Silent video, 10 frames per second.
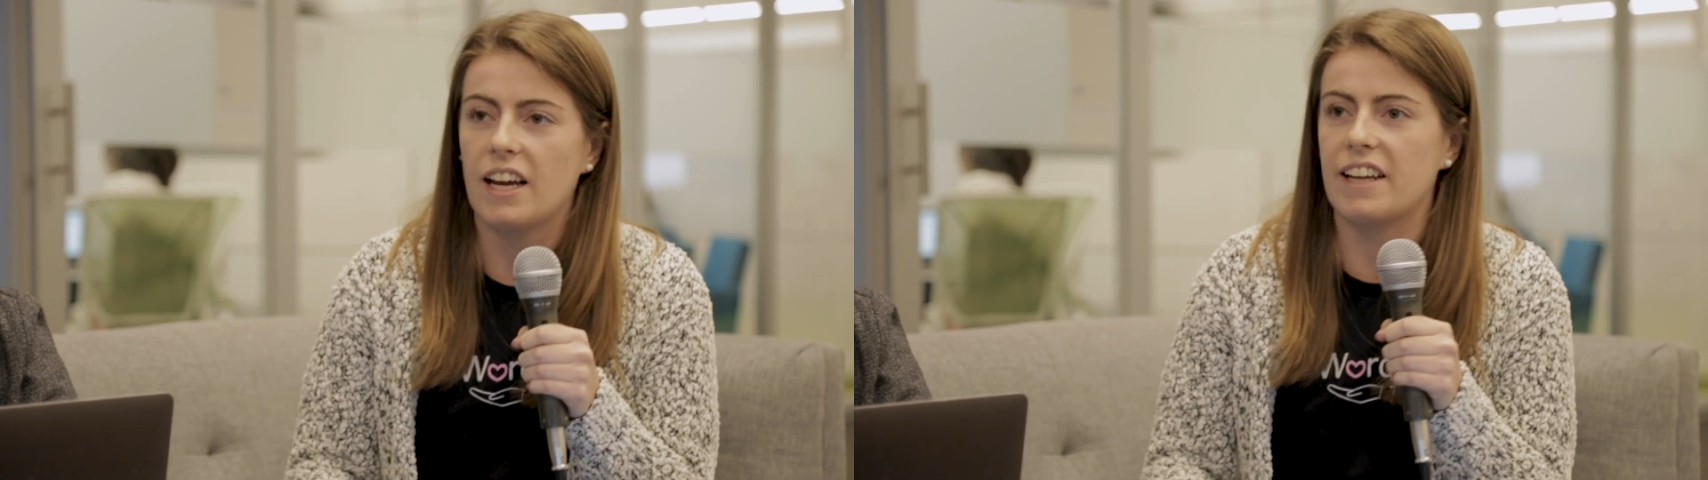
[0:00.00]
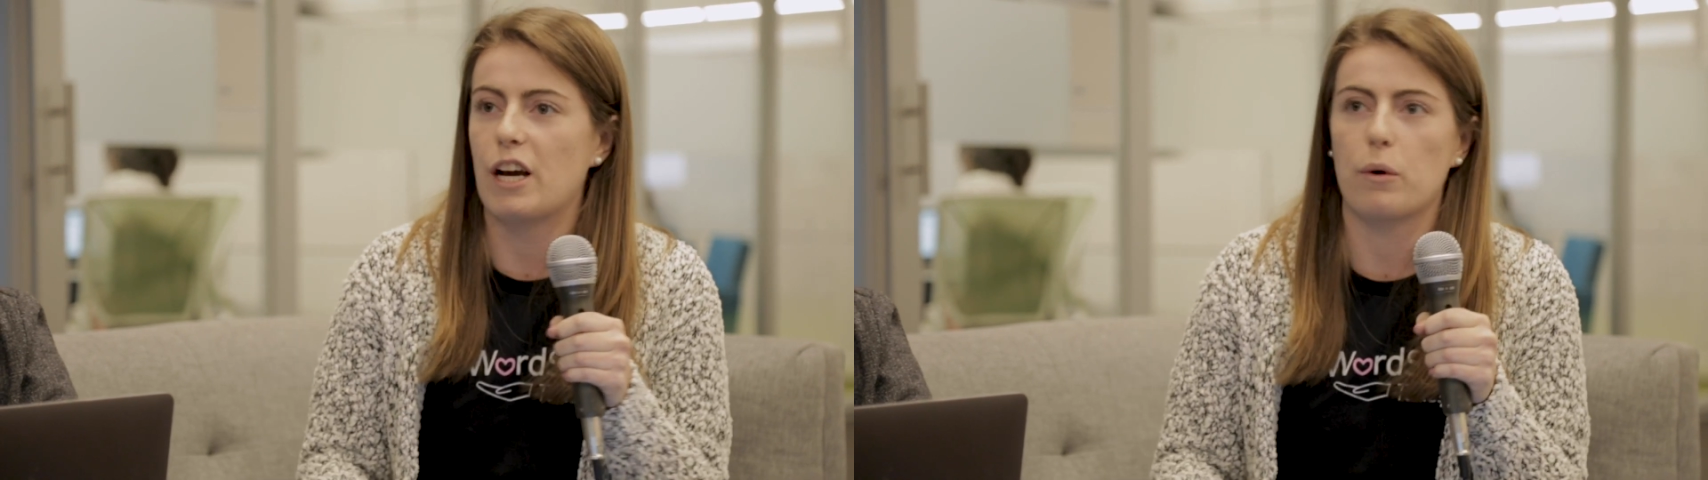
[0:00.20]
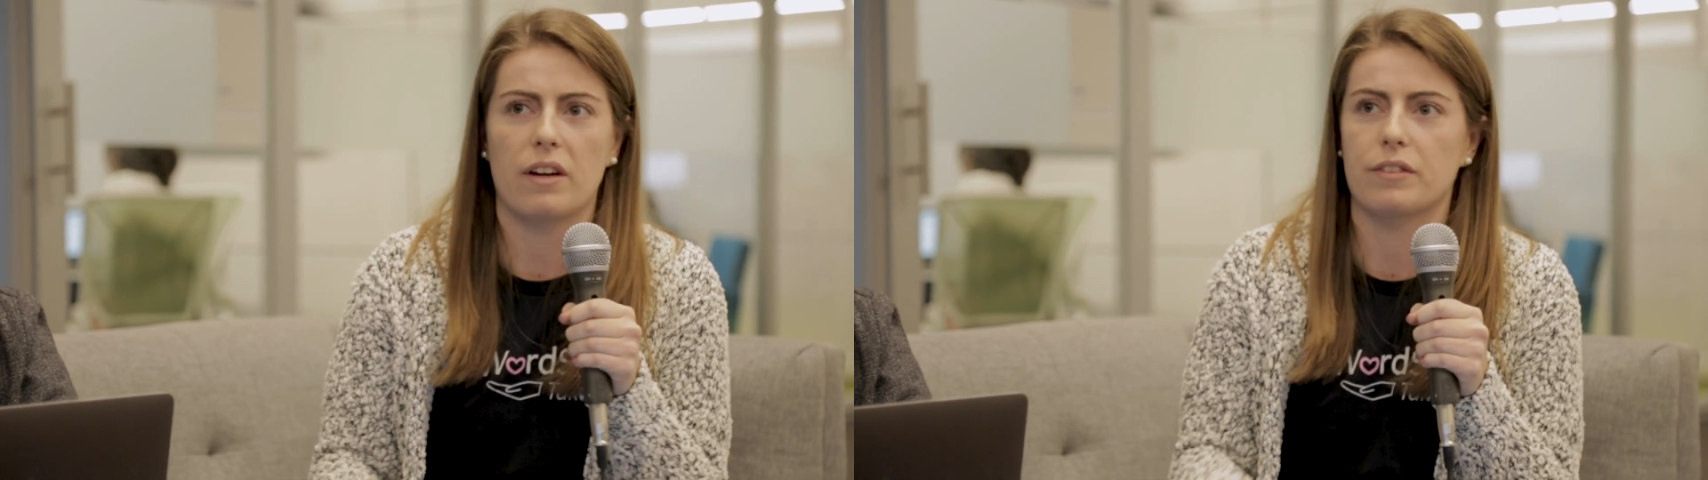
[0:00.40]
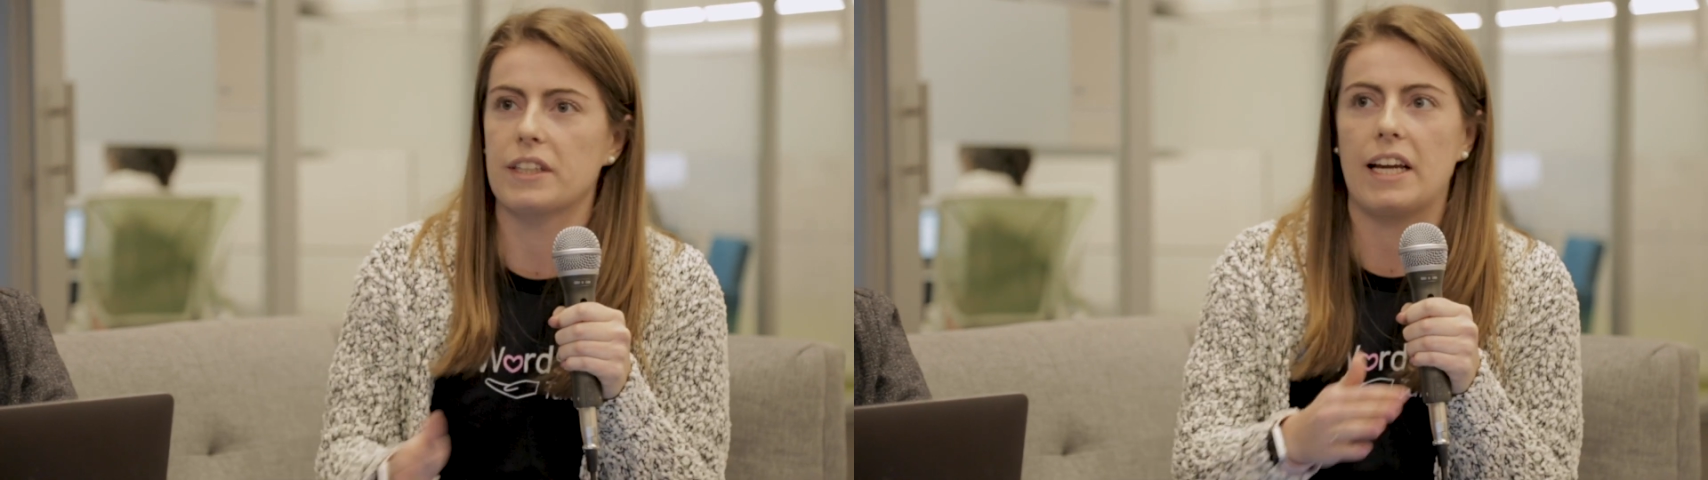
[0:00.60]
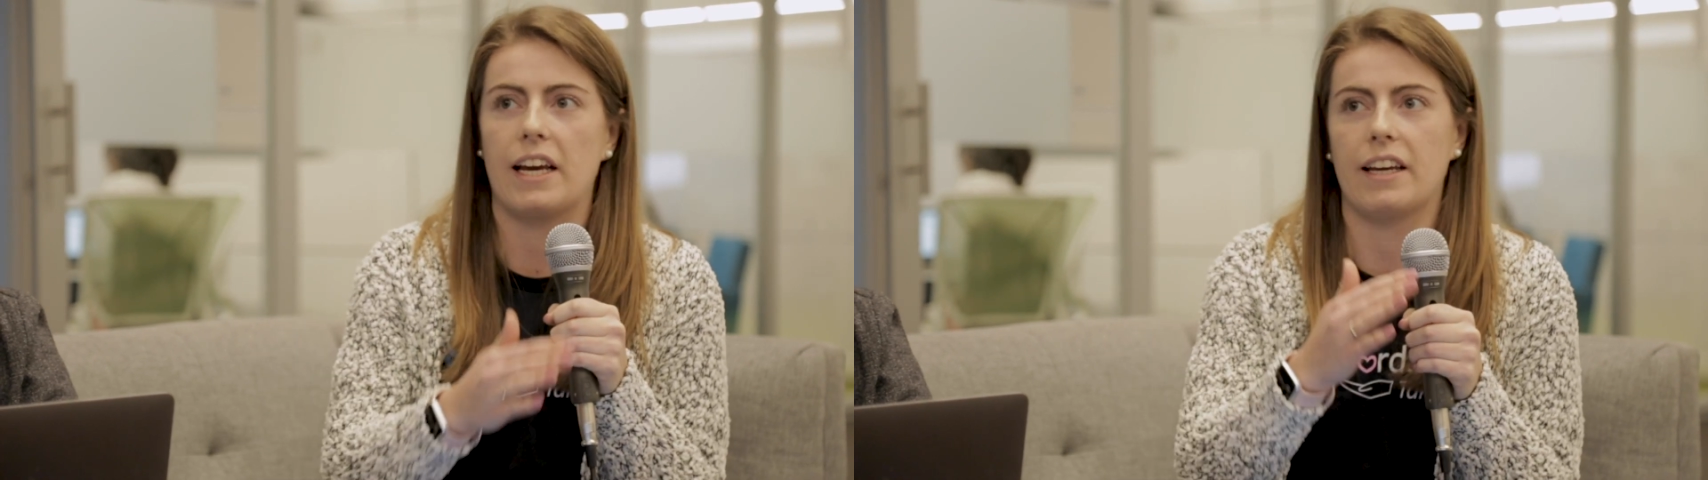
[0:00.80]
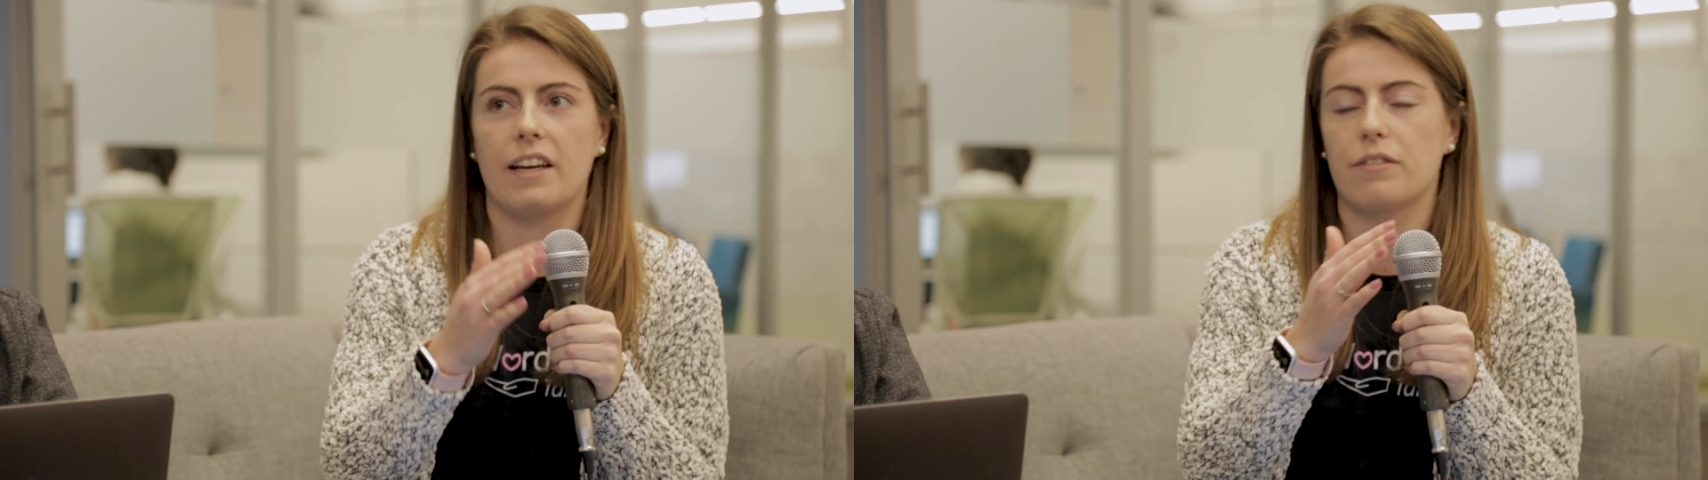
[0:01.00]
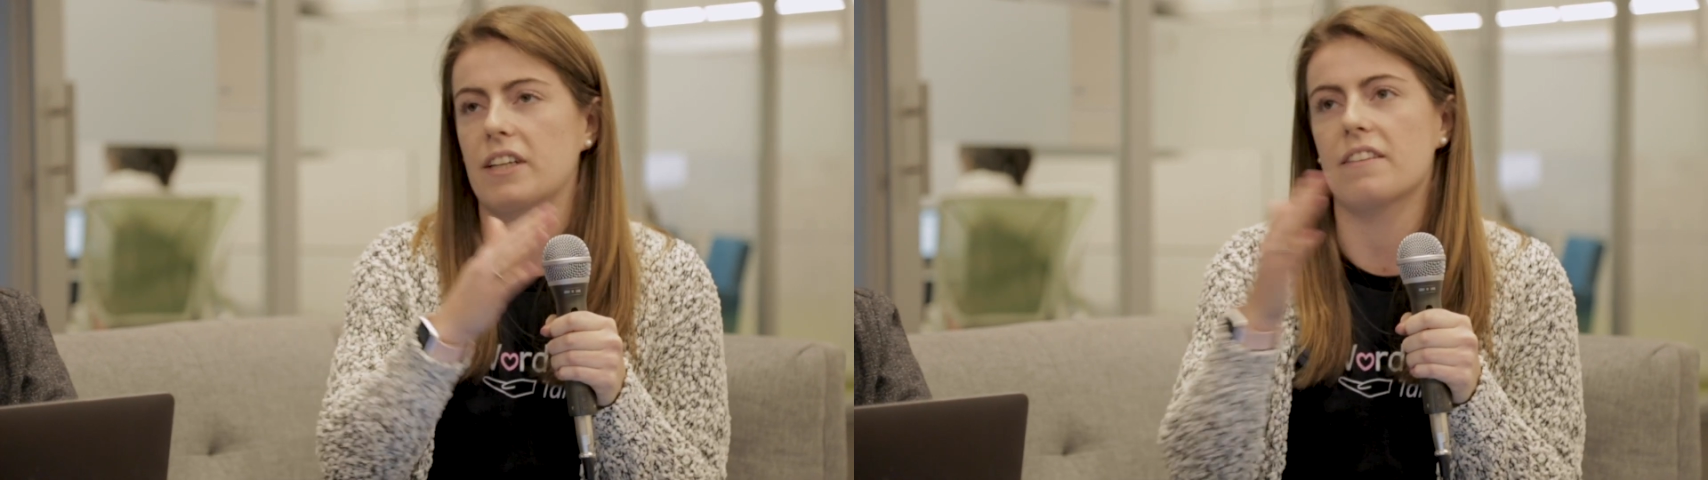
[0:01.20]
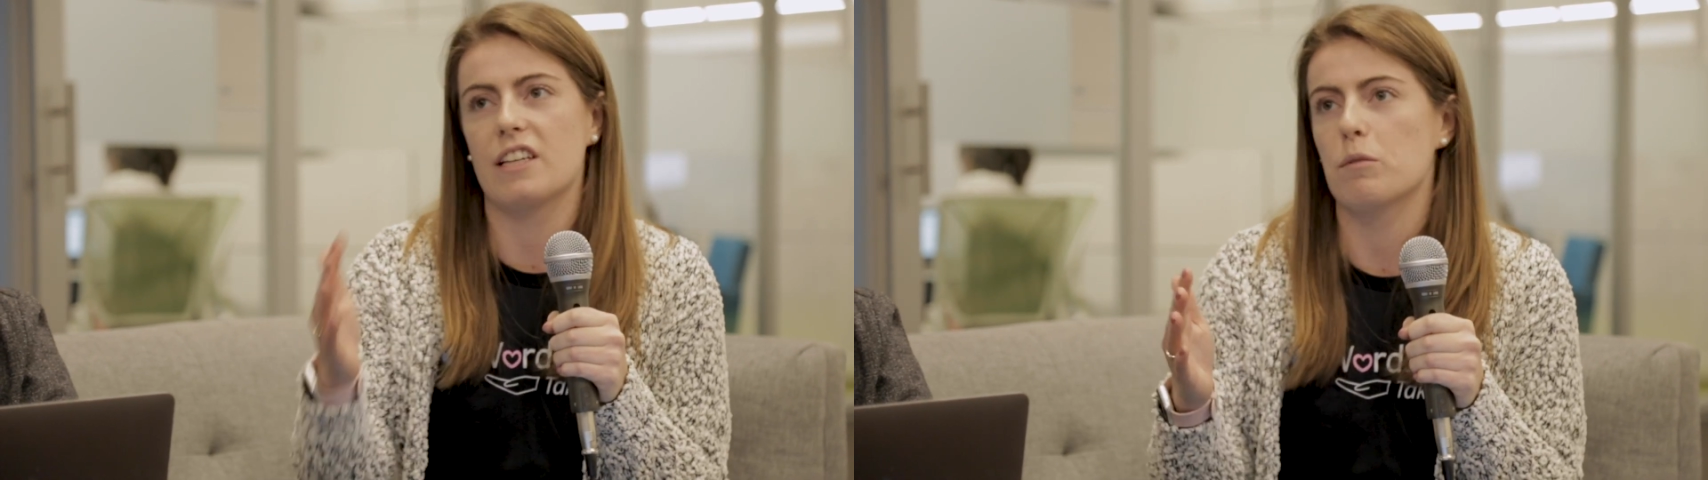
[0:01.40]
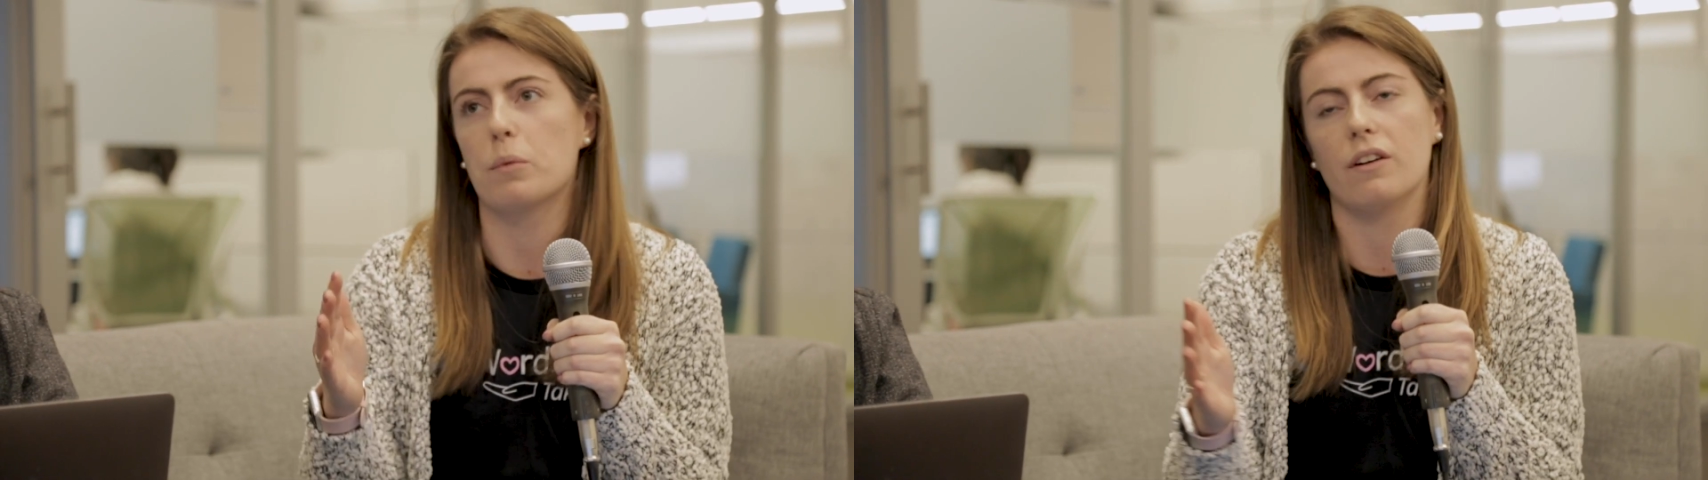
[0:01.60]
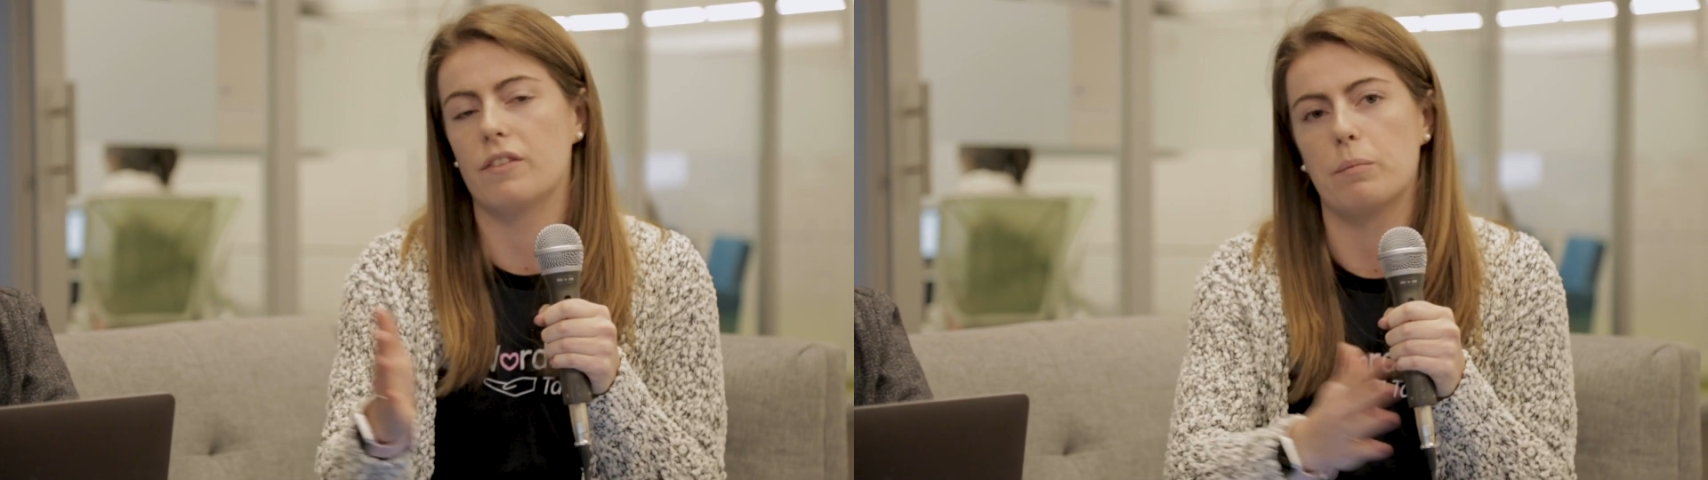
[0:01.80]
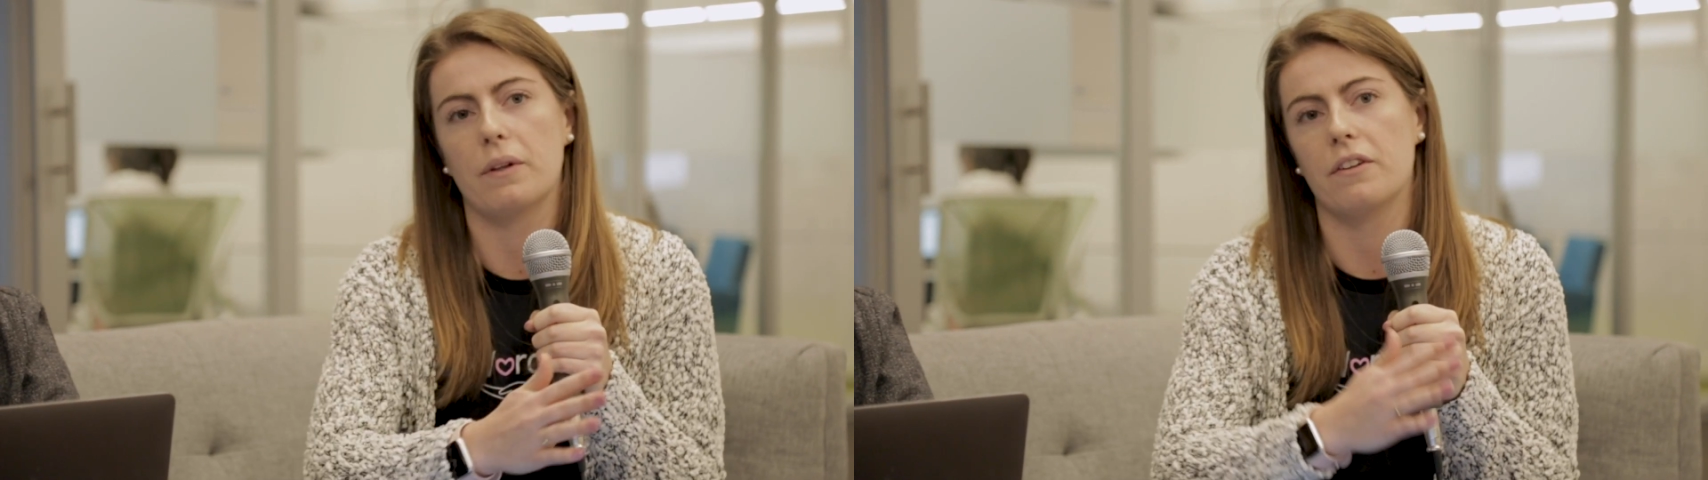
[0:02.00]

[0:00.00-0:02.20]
And now every day, I forget the number of it,